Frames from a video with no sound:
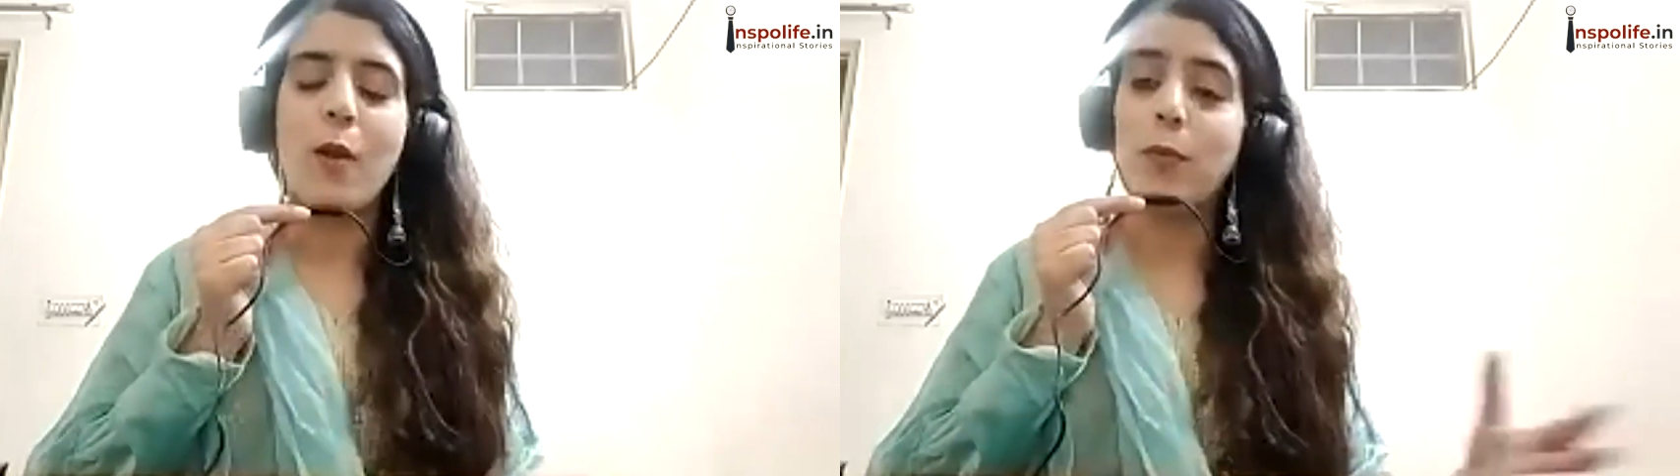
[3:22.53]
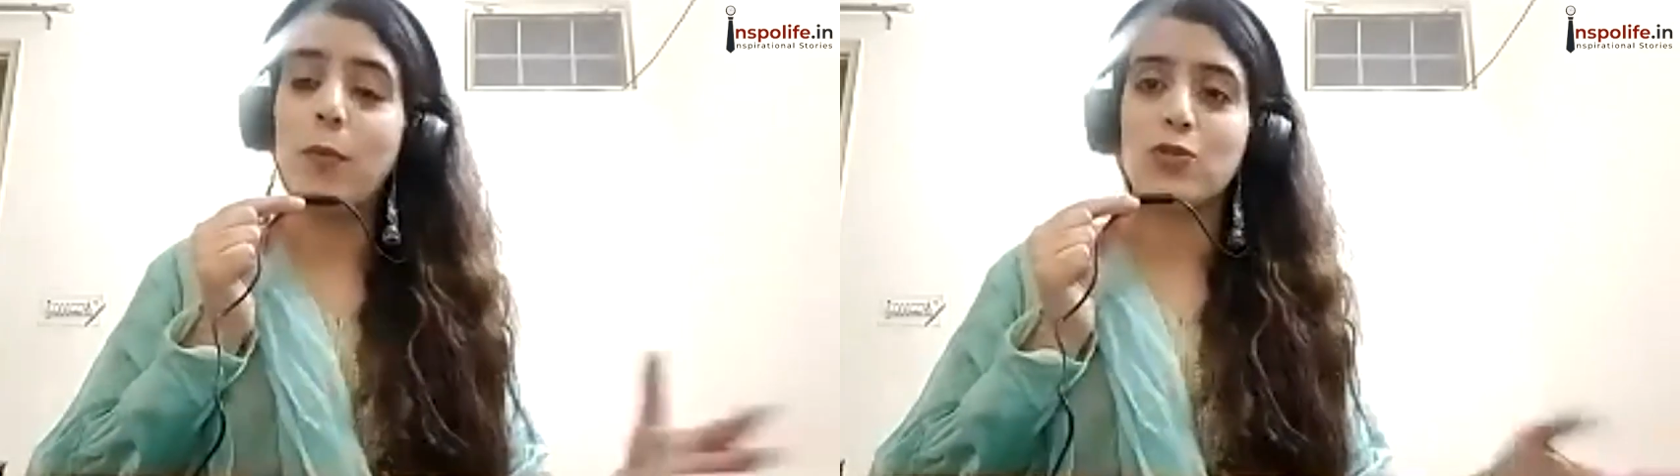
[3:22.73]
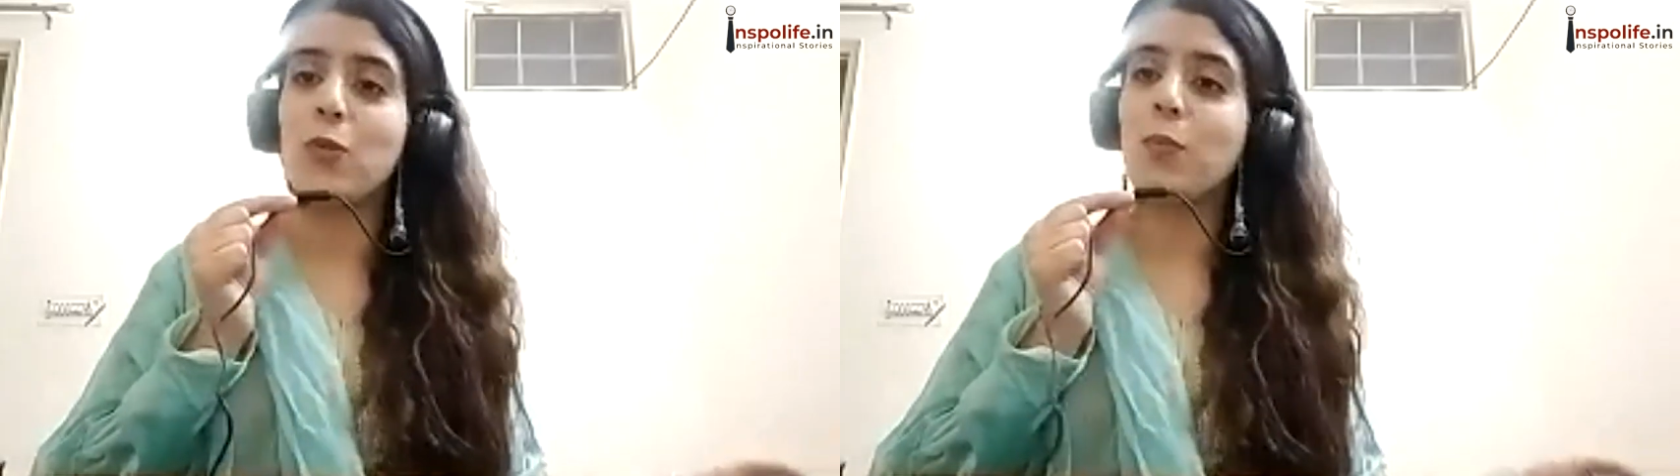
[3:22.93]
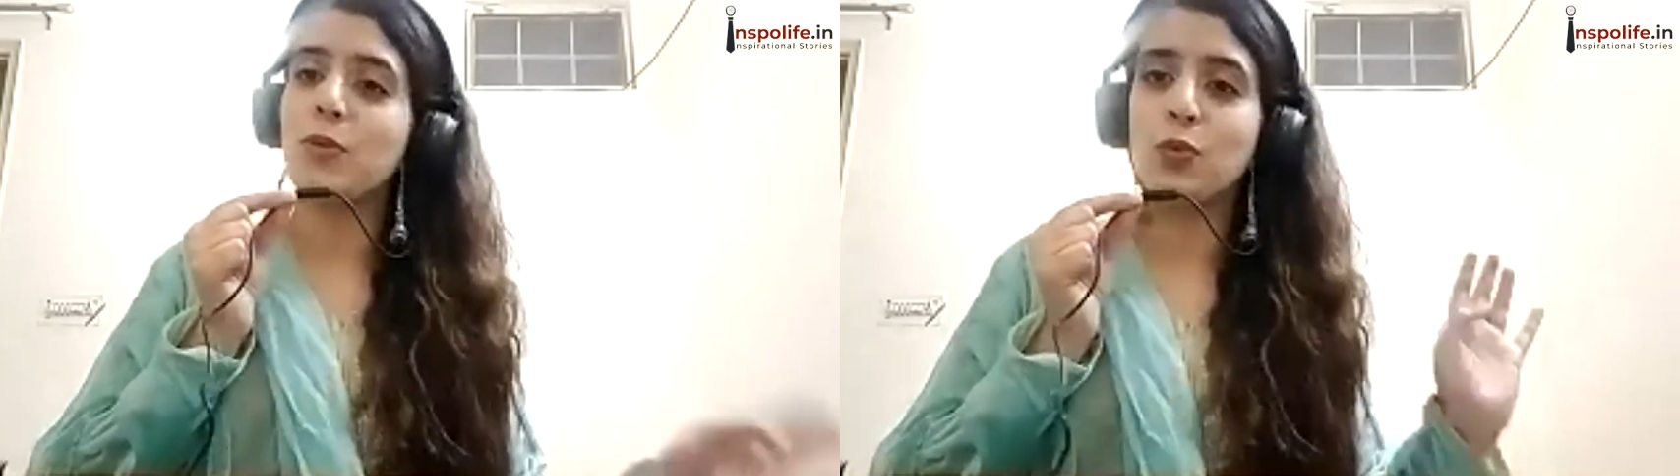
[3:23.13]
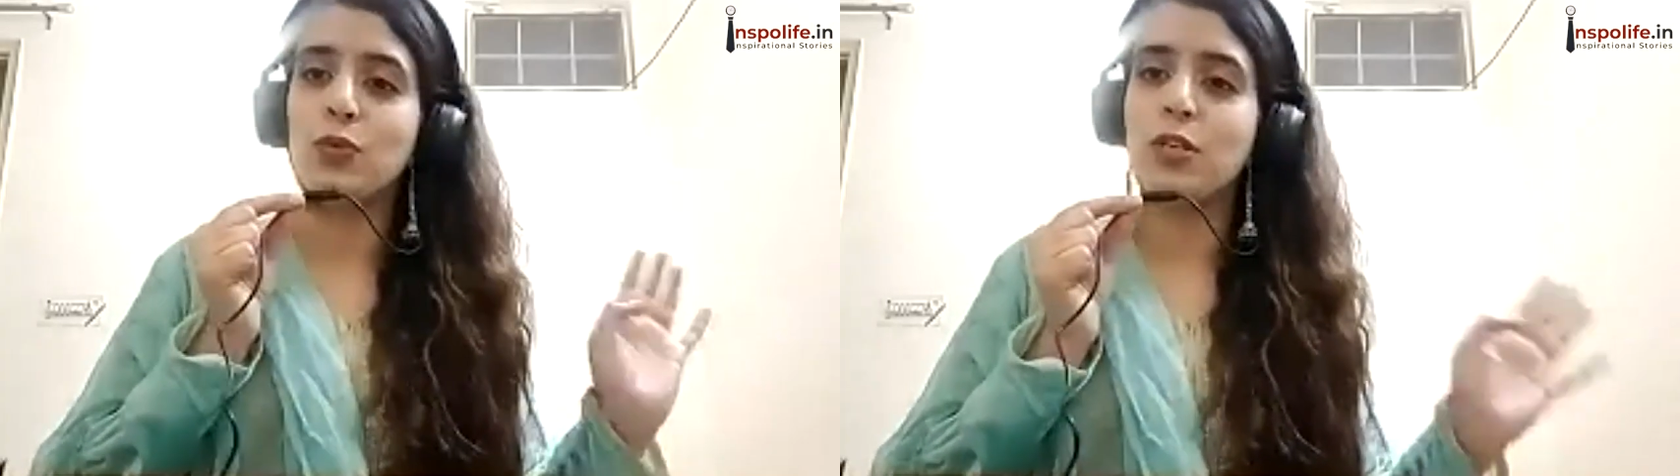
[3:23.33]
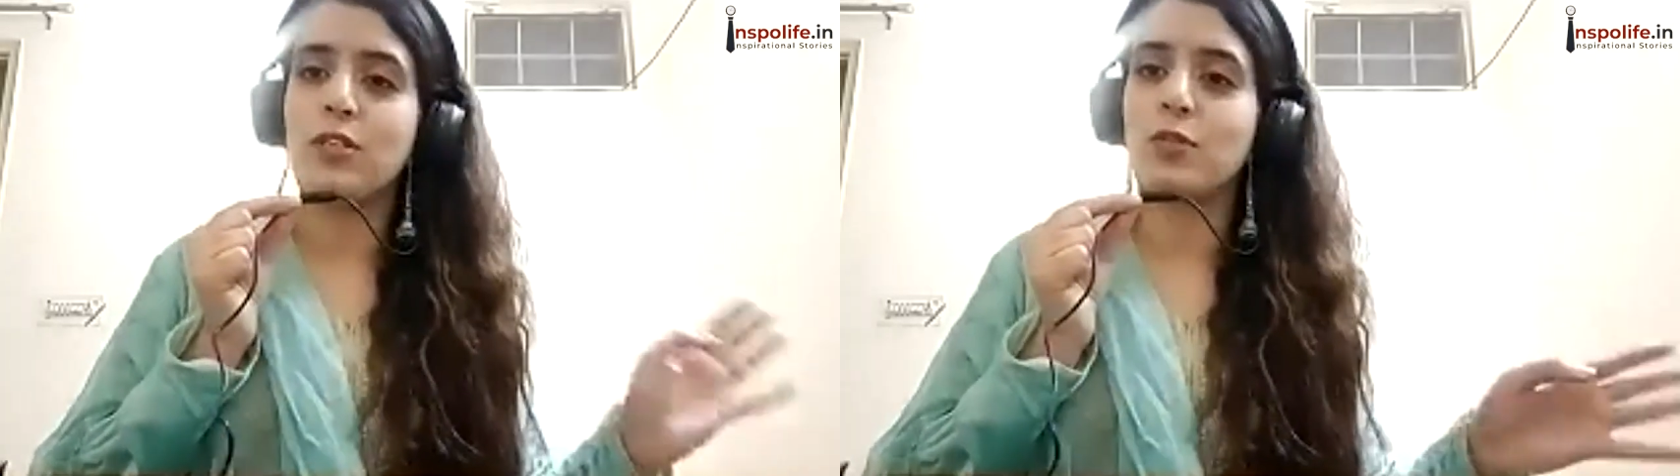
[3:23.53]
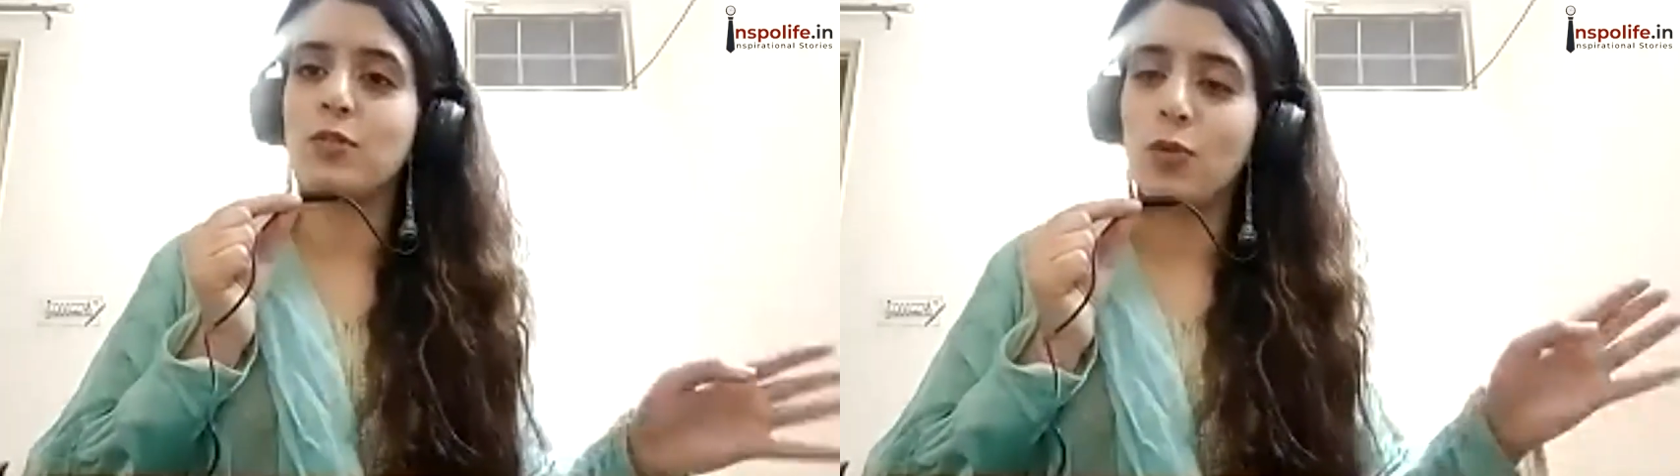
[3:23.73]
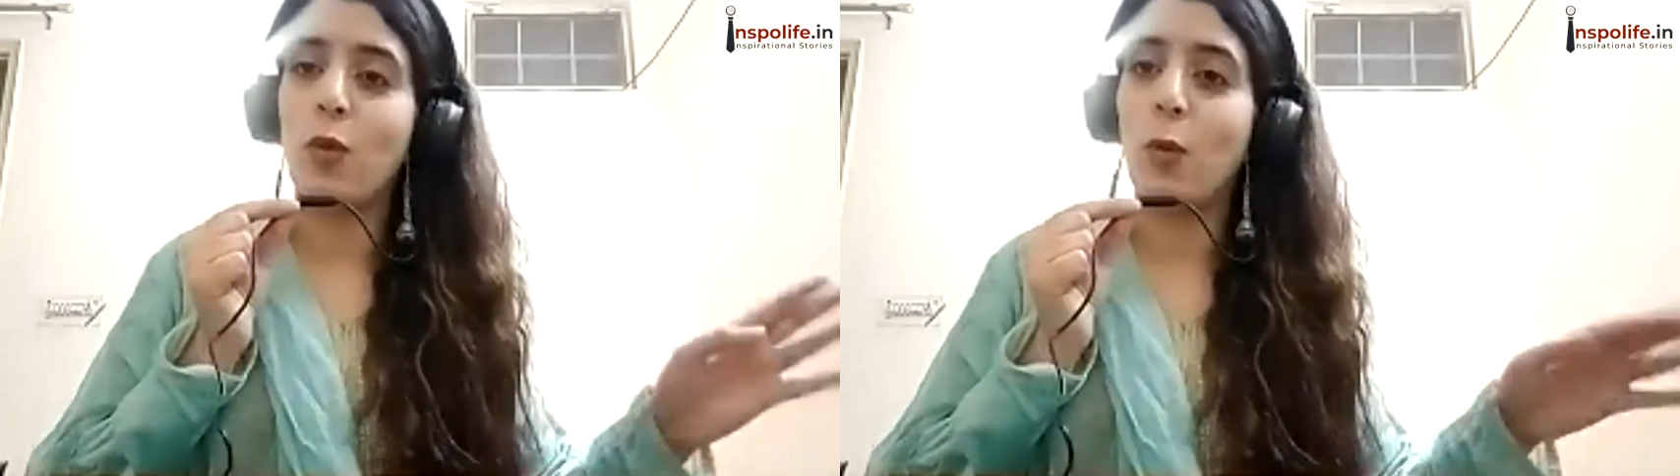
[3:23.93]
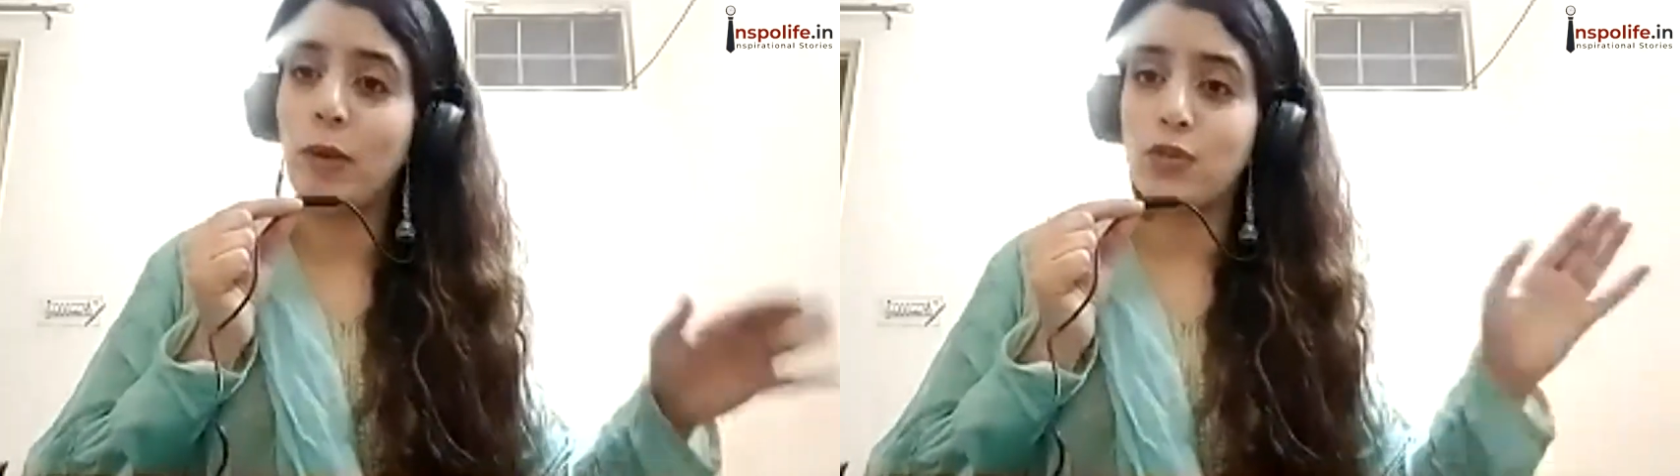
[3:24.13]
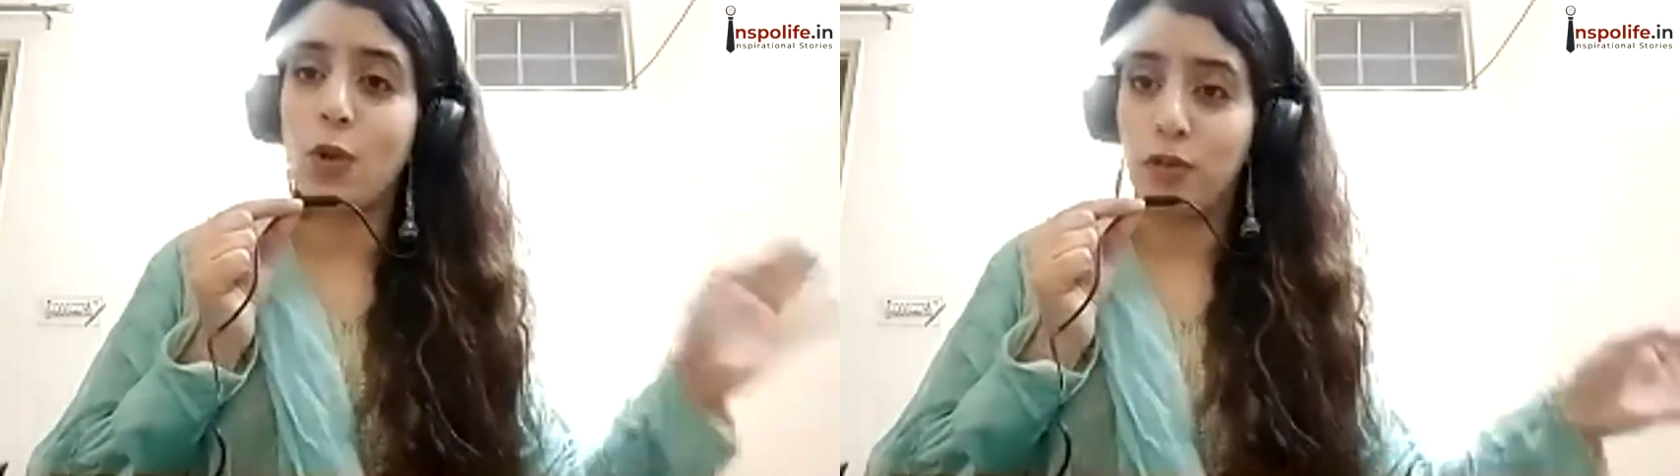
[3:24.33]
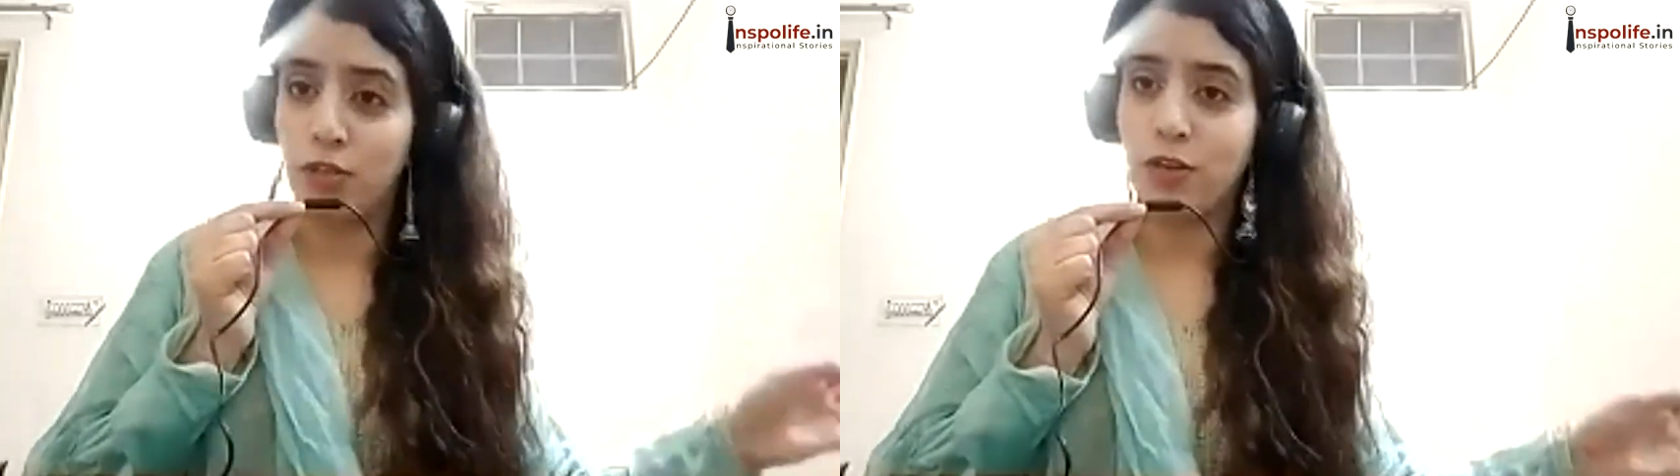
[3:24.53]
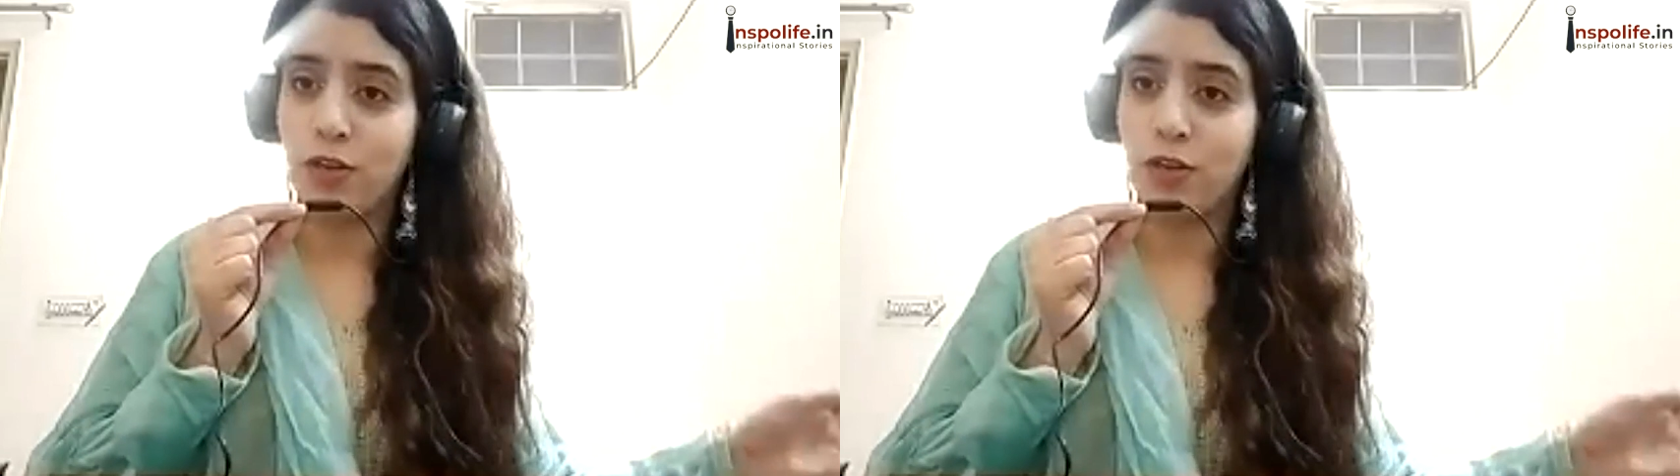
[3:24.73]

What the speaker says: most of my students whom I taught,